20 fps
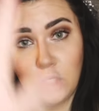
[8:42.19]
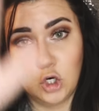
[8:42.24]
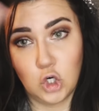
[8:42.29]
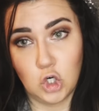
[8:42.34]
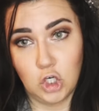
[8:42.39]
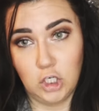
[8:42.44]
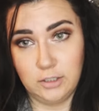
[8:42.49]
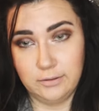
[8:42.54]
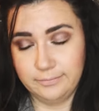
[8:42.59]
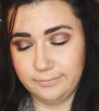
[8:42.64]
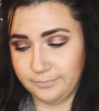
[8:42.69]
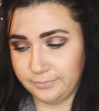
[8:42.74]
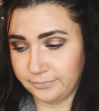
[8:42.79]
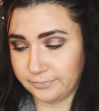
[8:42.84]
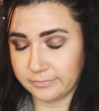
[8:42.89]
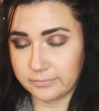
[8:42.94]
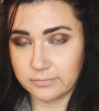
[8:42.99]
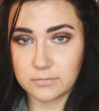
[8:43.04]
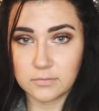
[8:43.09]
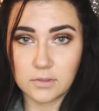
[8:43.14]
Girl,
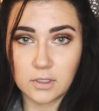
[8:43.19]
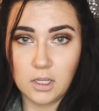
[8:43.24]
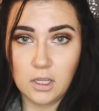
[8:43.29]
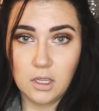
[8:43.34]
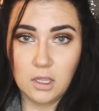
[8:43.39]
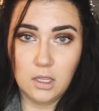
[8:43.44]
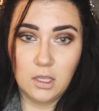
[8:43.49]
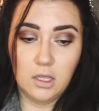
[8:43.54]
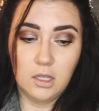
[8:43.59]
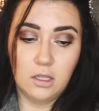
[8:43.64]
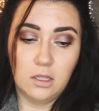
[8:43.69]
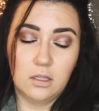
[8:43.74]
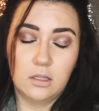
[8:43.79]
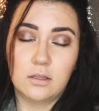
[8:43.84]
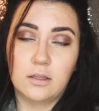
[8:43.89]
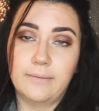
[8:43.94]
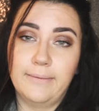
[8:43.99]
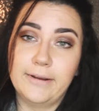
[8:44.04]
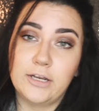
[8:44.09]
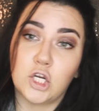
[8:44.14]

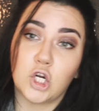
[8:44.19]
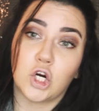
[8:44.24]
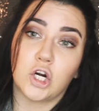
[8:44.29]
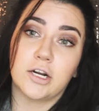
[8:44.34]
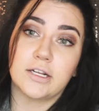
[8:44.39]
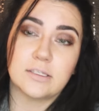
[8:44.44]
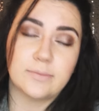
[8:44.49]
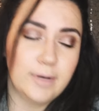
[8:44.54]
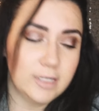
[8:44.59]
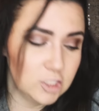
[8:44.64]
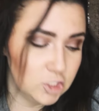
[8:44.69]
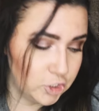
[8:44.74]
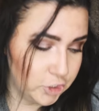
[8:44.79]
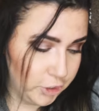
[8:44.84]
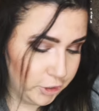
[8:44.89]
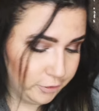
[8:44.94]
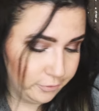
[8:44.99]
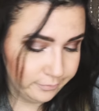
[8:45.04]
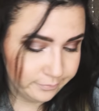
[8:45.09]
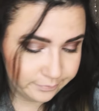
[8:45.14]
my nerd is about to
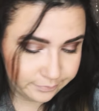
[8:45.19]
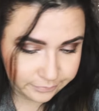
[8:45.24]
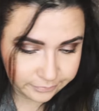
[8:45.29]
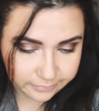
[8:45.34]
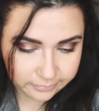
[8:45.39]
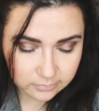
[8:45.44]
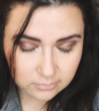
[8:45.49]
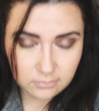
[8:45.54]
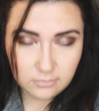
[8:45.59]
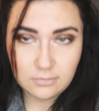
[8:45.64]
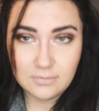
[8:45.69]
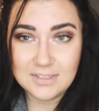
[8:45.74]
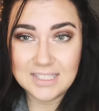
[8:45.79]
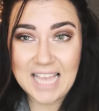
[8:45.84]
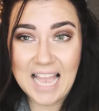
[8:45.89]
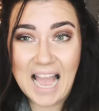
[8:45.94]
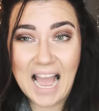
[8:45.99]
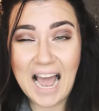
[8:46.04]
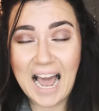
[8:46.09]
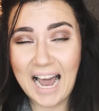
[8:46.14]
show.
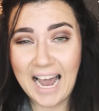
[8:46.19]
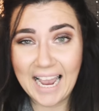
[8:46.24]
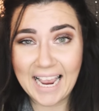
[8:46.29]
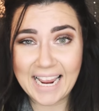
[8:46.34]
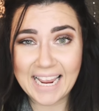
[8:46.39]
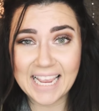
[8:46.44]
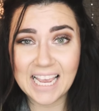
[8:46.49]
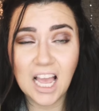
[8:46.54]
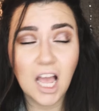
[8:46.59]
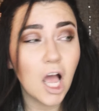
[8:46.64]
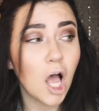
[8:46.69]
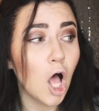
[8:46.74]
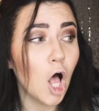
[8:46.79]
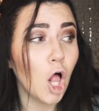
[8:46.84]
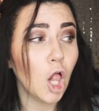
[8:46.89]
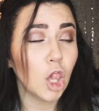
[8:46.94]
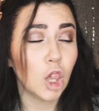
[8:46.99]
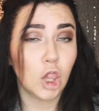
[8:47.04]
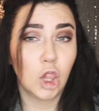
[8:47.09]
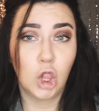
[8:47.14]
I
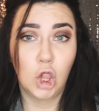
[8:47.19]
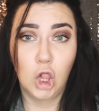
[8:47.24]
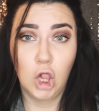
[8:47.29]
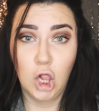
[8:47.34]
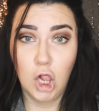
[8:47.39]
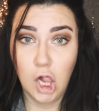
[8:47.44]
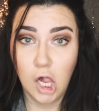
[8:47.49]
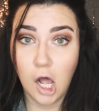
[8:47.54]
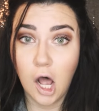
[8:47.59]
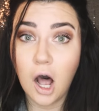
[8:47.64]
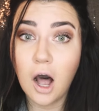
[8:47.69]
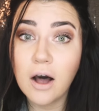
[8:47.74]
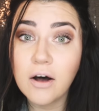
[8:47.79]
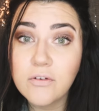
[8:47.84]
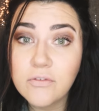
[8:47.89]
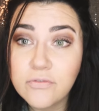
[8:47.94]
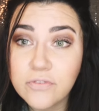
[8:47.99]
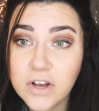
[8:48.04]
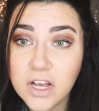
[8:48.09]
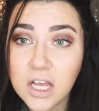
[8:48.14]

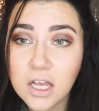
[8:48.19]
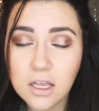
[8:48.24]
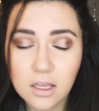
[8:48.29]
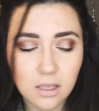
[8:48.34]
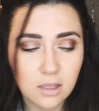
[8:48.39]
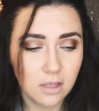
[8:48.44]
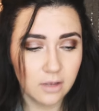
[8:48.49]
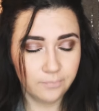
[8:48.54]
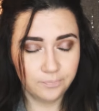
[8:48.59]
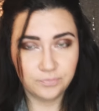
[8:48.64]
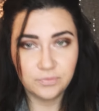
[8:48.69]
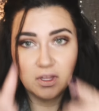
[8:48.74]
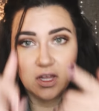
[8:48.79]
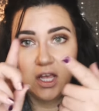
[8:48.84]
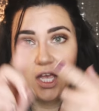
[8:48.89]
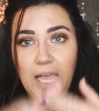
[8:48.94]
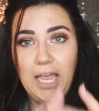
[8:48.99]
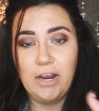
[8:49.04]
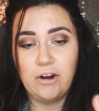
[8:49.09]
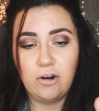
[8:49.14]
love
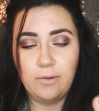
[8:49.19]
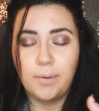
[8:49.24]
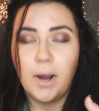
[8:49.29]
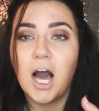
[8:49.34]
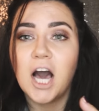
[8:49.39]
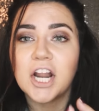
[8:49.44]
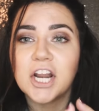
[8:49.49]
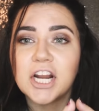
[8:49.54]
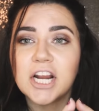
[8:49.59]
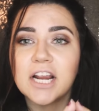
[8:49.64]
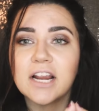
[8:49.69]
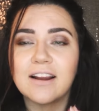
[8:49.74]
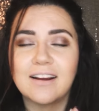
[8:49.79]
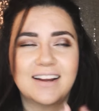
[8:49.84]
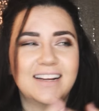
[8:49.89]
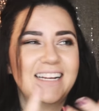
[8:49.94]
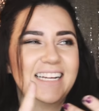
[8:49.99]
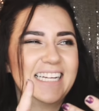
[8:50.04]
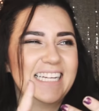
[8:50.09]
Harry Potter.